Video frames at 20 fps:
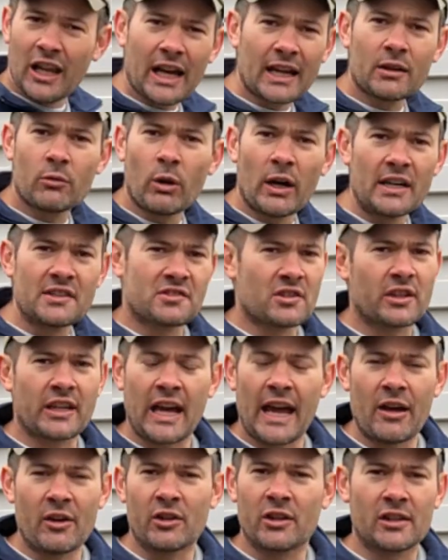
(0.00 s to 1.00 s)
clockwise or
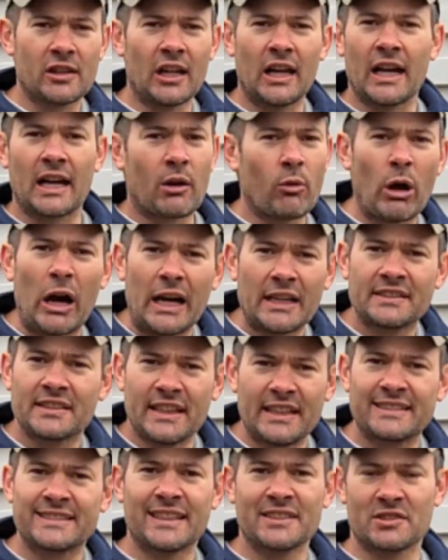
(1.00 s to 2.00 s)
counterclockwise,
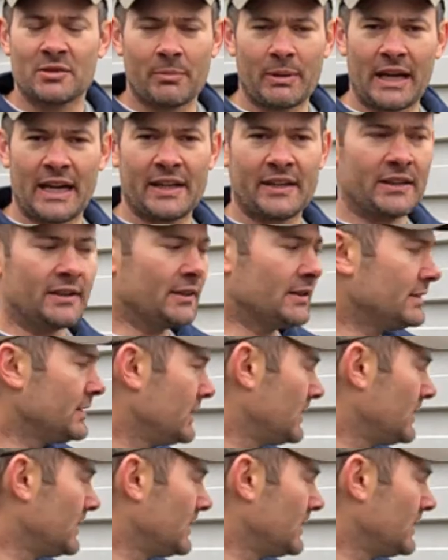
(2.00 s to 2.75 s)
it doesn't matter.